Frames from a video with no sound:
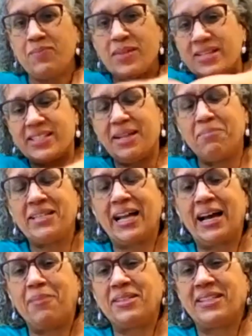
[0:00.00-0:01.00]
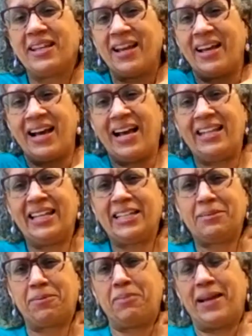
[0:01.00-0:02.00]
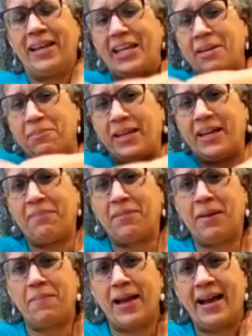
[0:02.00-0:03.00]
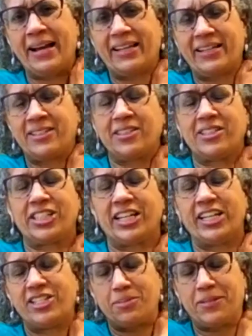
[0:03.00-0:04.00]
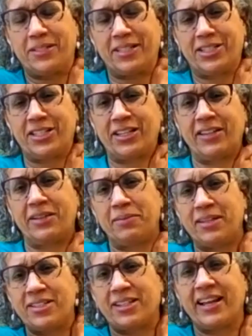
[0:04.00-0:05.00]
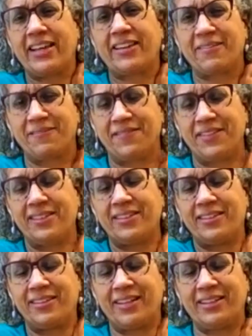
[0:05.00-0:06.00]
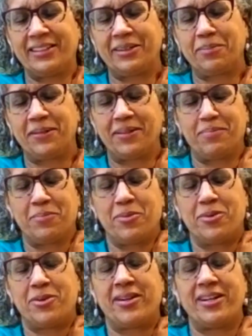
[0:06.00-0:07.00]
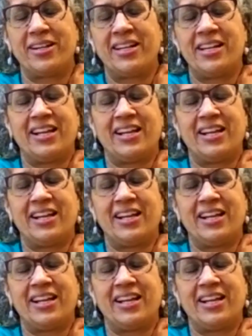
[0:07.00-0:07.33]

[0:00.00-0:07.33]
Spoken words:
And sometimes I like to put my hand behind my back to change the positioning of the muscle, and I can feel a little bit more